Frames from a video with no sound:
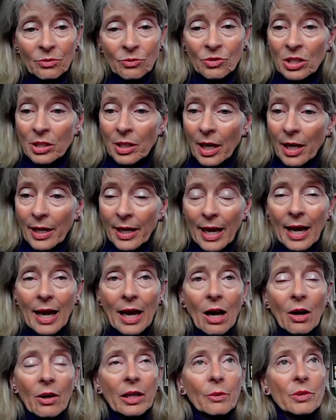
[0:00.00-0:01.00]
sun
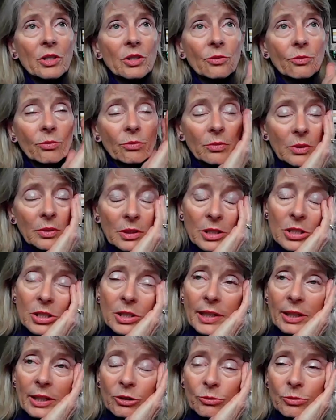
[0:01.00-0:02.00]
out. It was
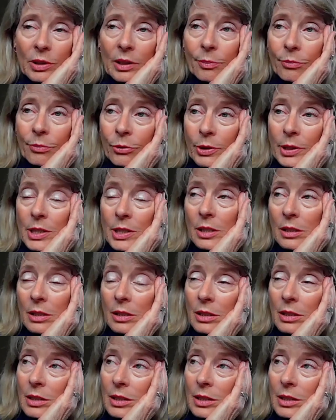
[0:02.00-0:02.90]
just like a prison.